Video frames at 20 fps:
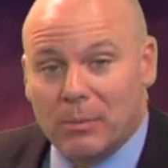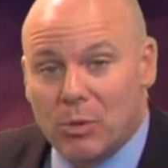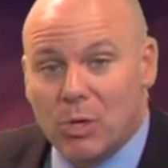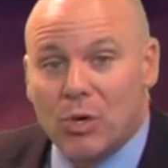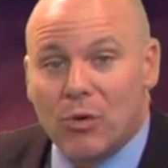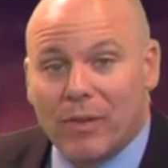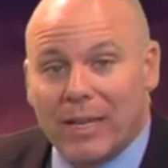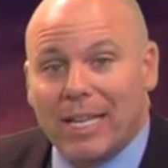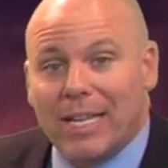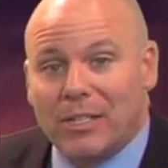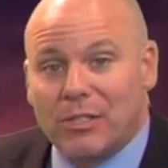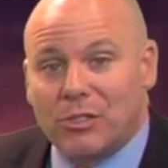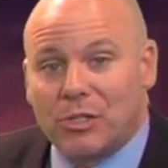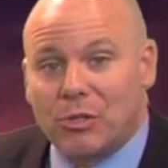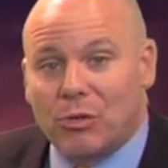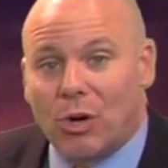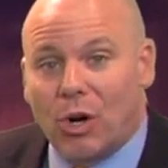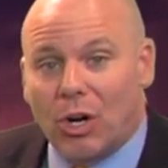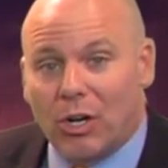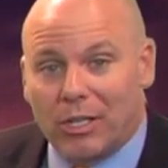move
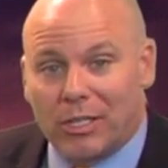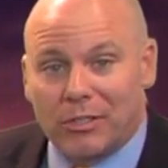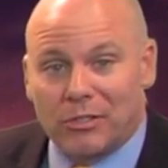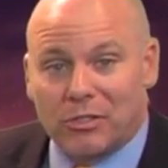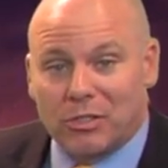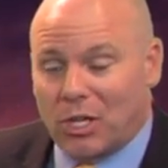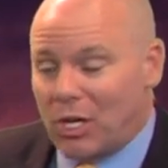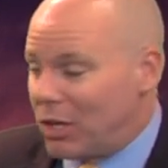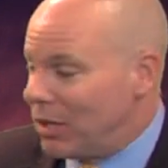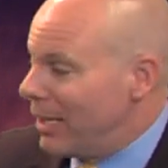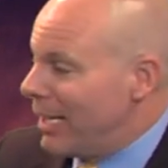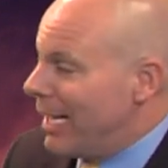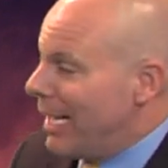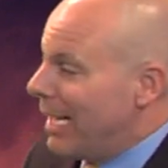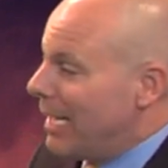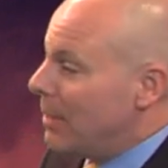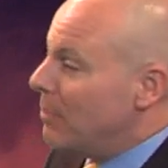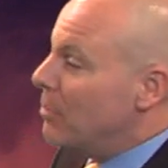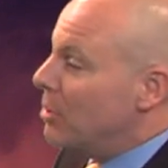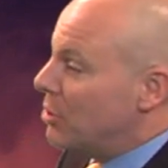into Arkansas
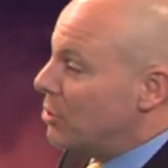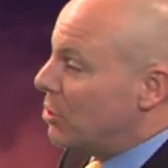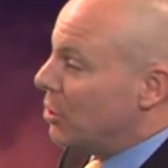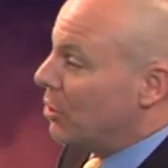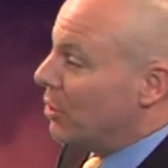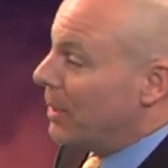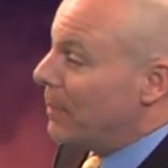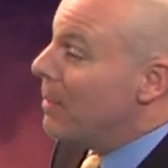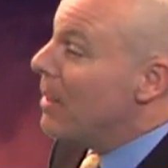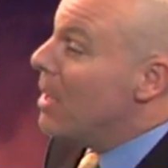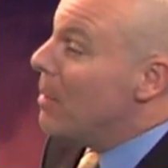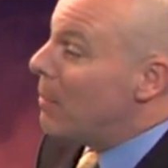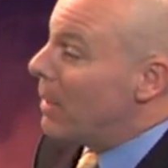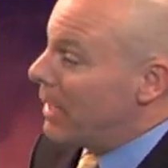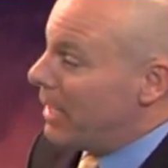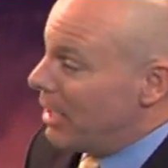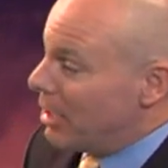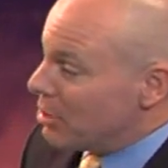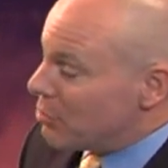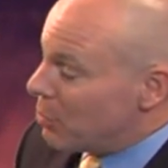and Missouri. But
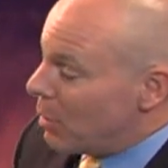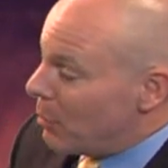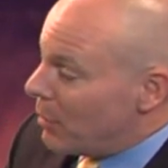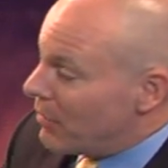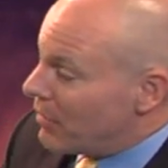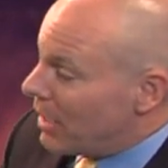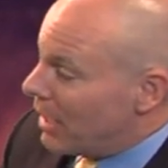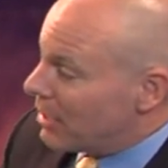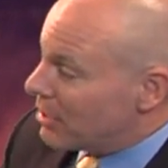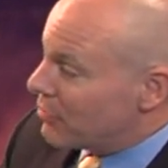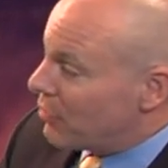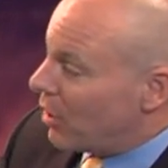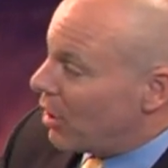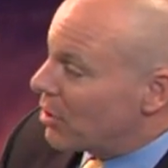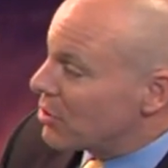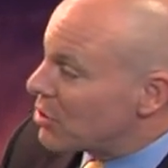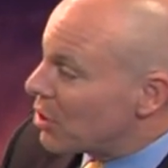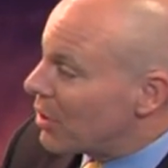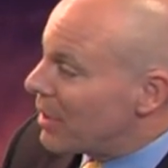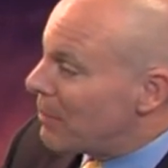here's what we've got as far
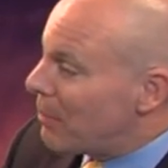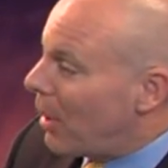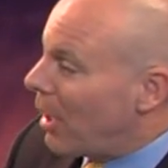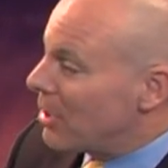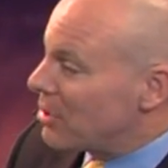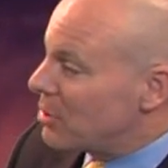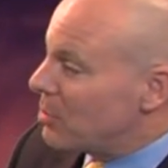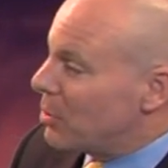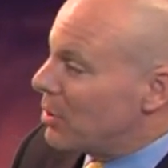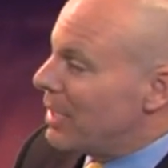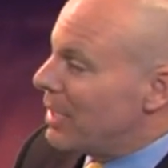as our possible possible